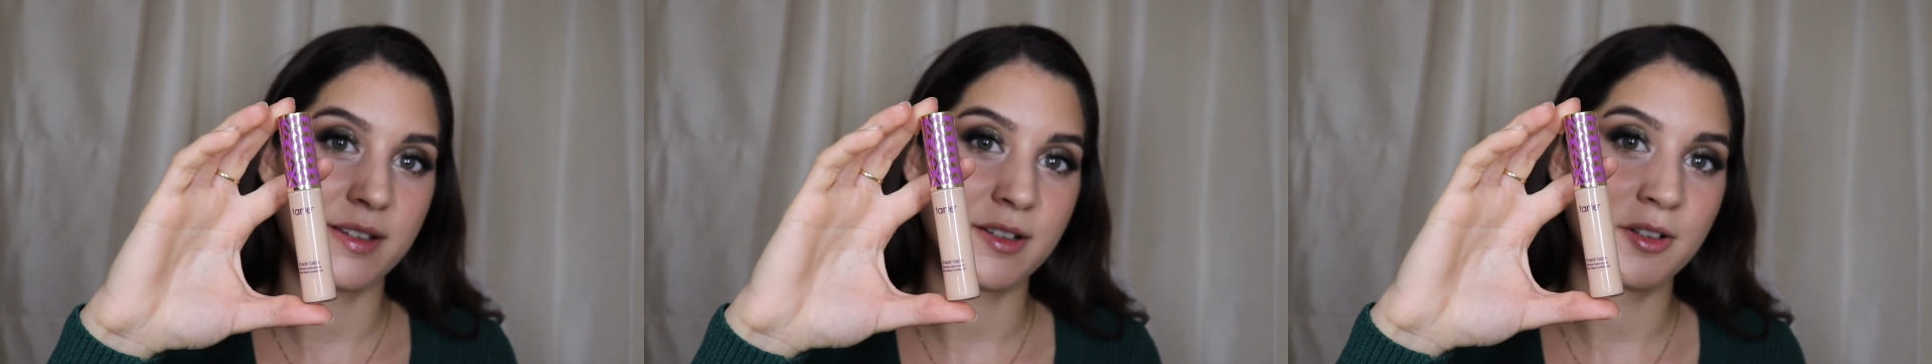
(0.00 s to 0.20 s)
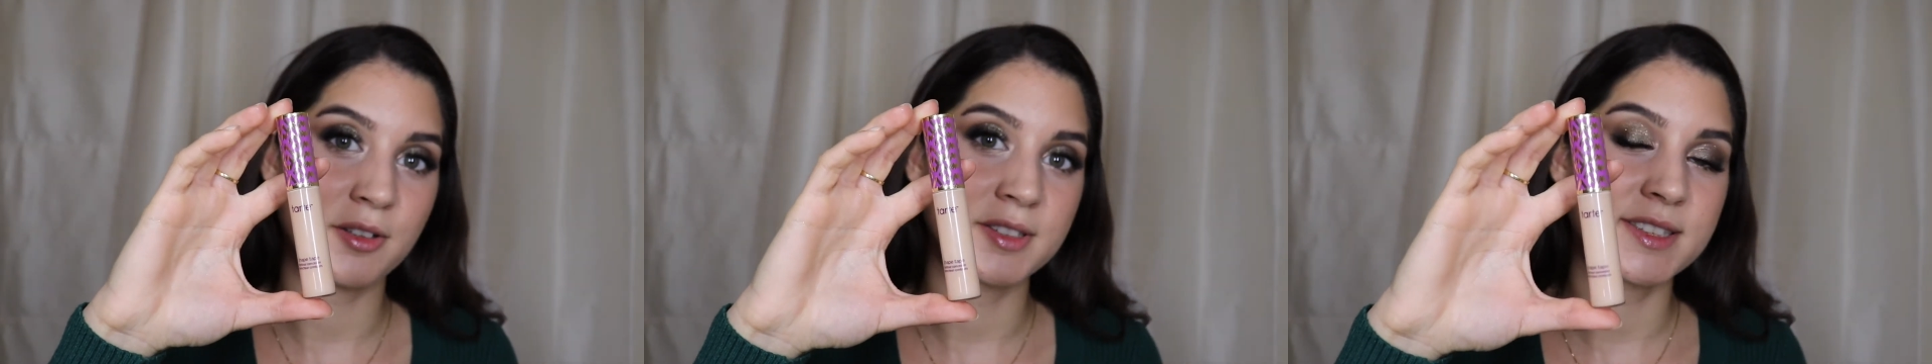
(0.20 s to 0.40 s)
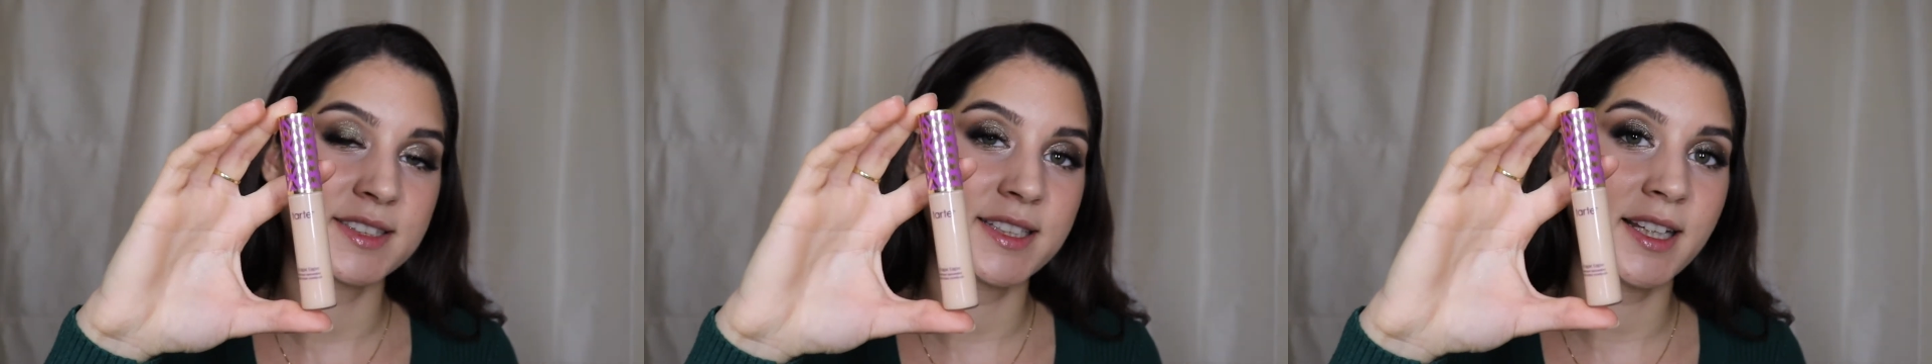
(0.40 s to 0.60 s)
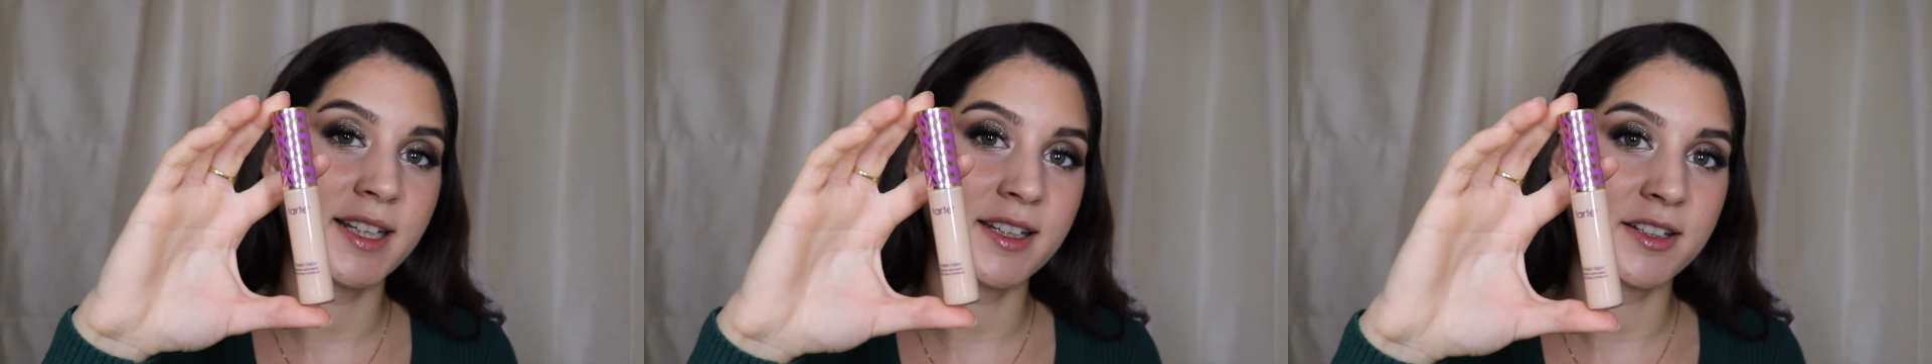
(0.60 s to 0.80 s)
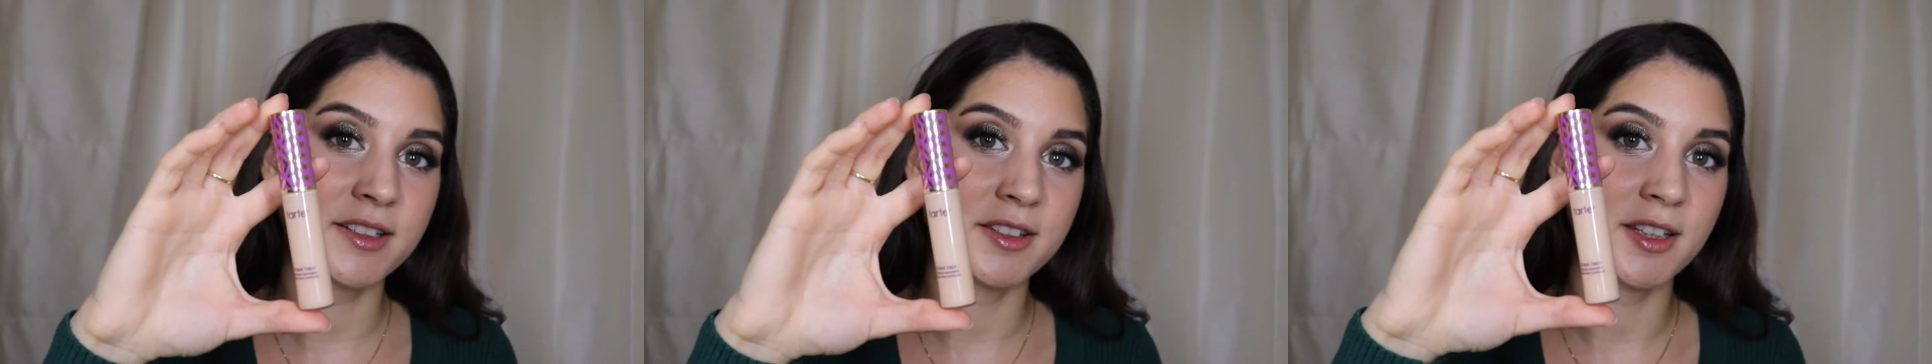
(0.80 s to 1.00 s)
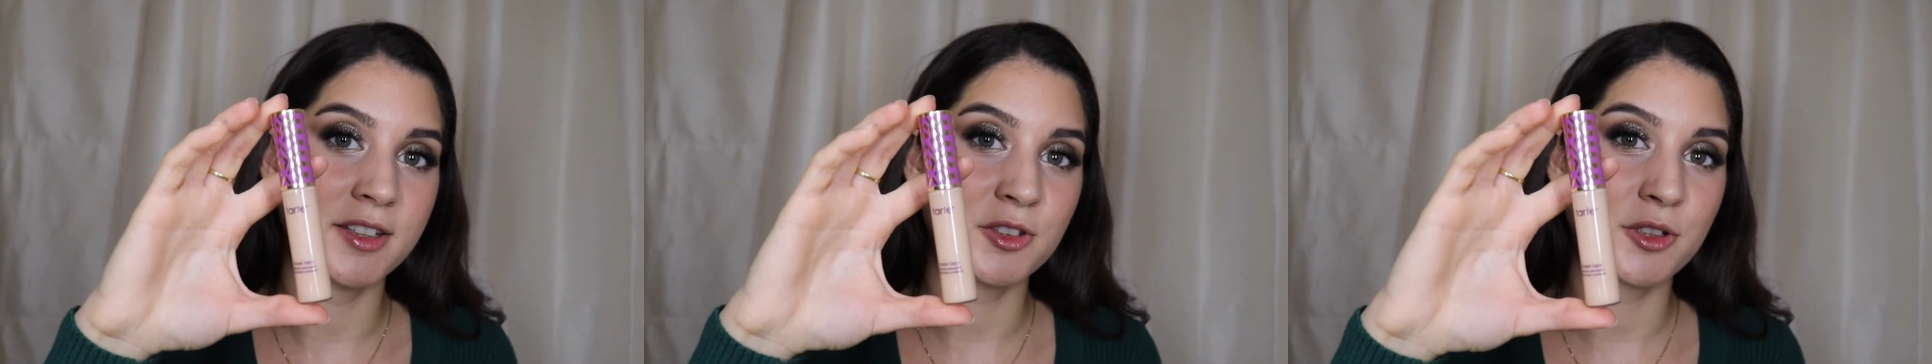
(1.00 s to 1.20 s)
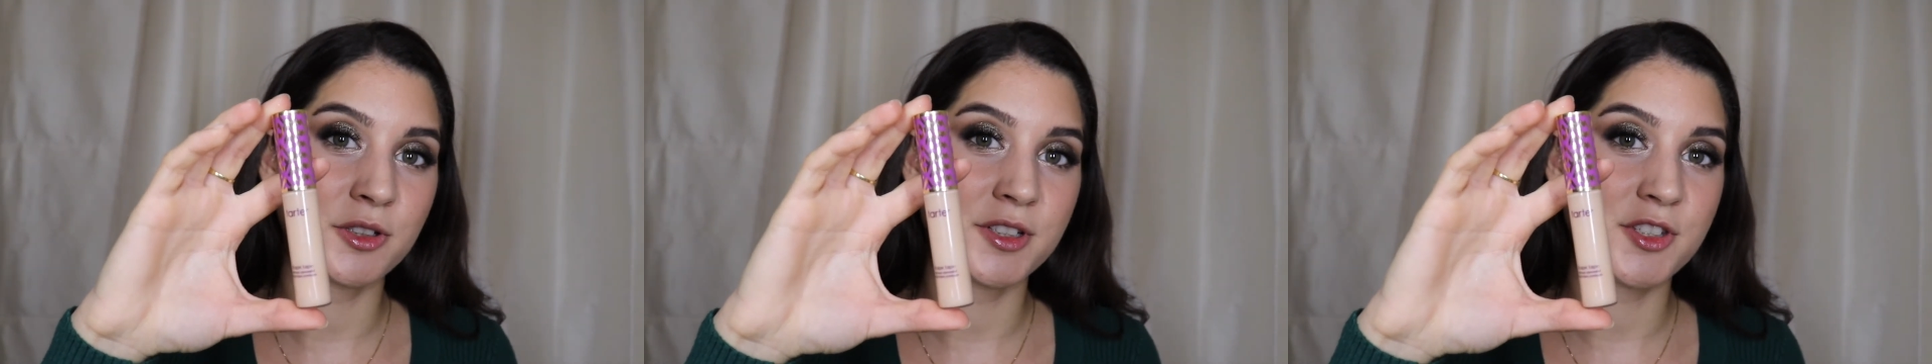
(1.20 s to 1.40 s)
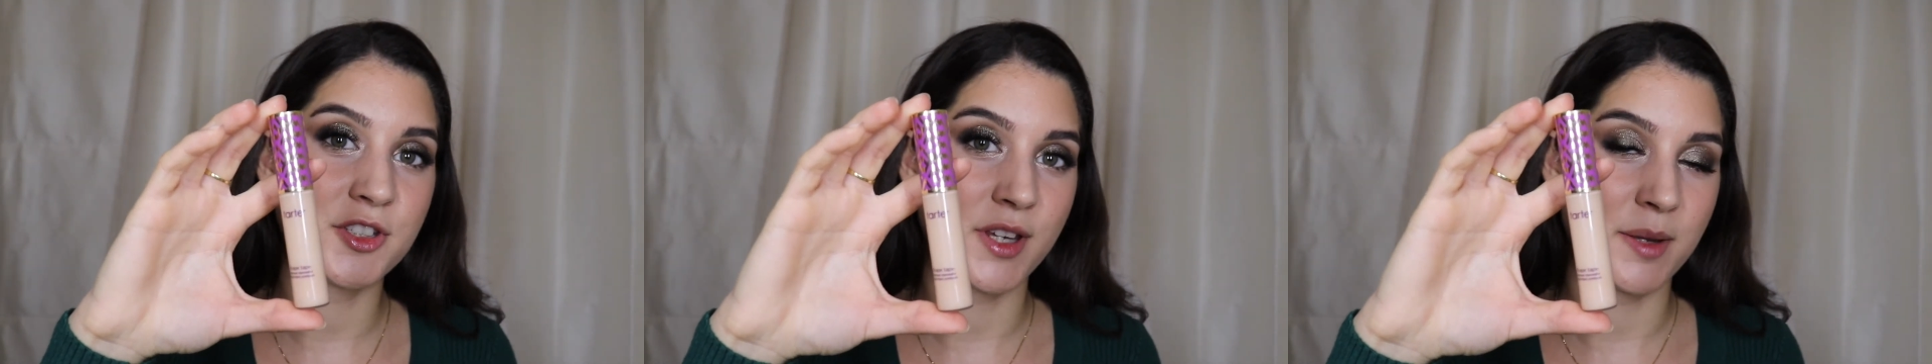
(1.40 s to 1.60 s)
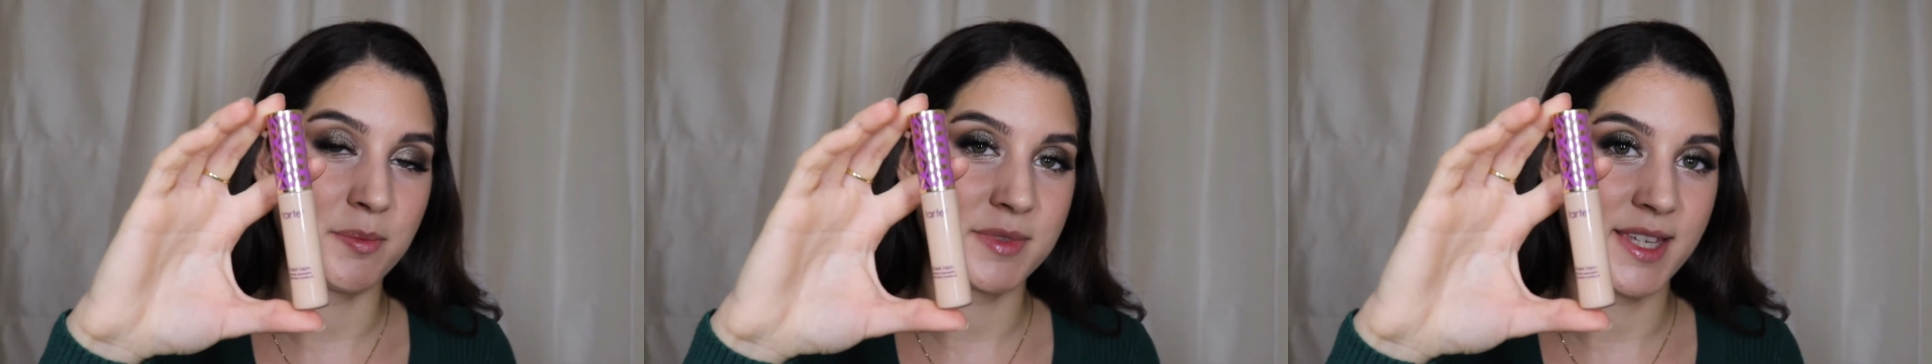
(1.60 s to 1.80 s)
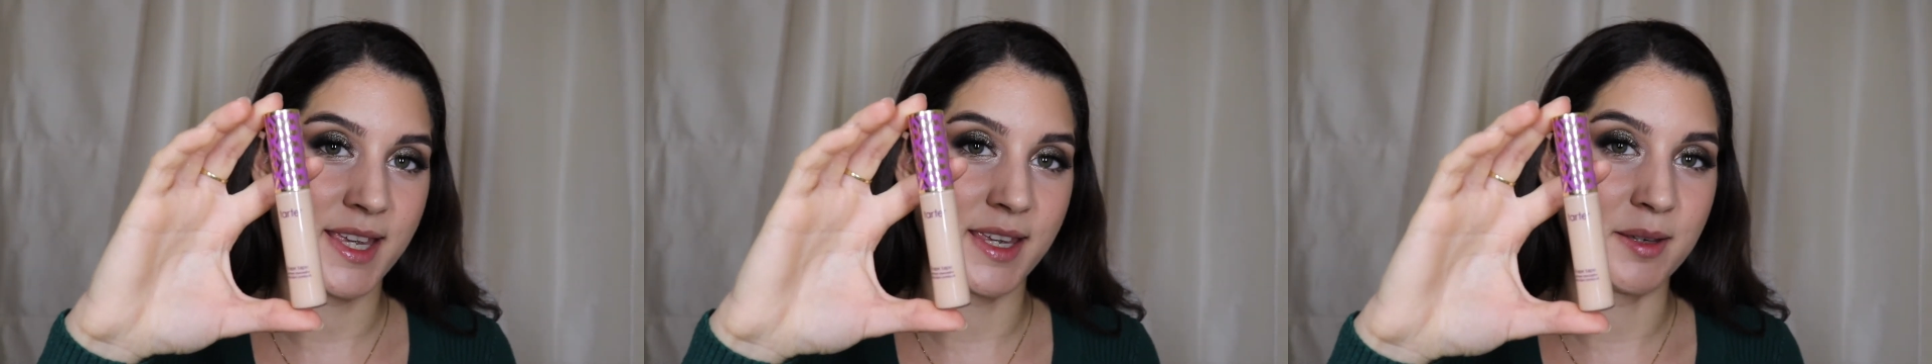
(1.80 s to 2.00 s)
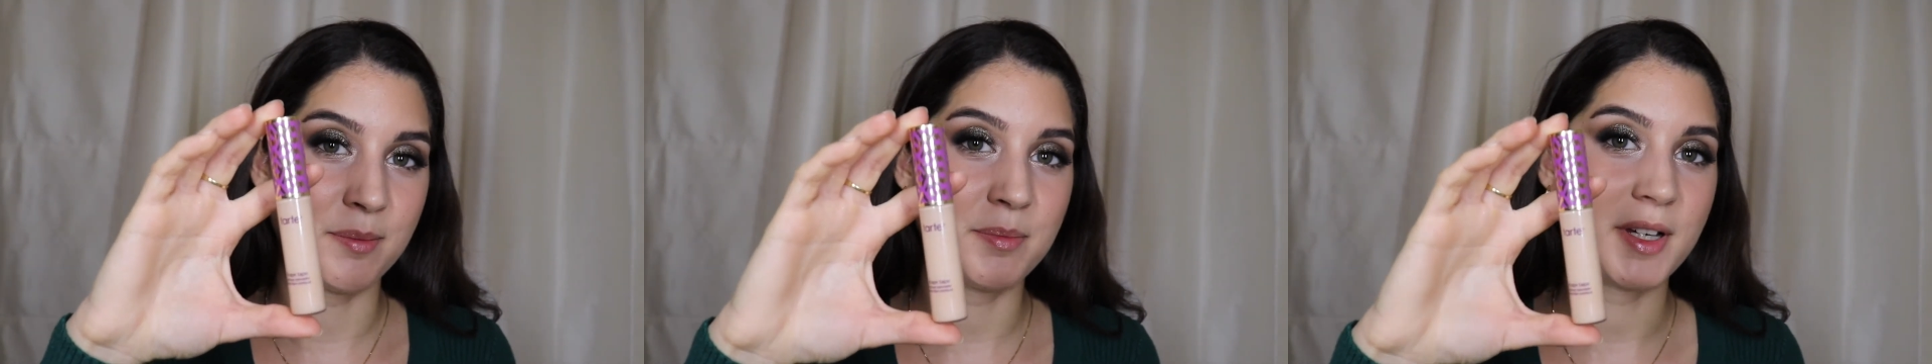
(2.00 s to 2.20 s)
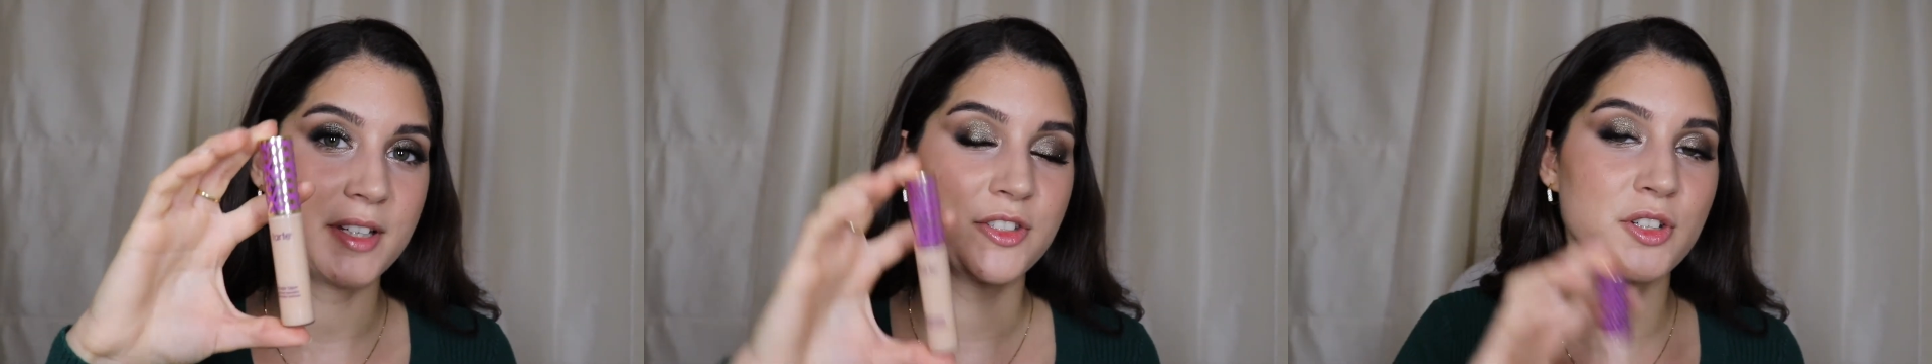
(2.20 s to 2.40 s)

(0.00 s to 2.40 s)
concealer, the Tarte Shape Tape,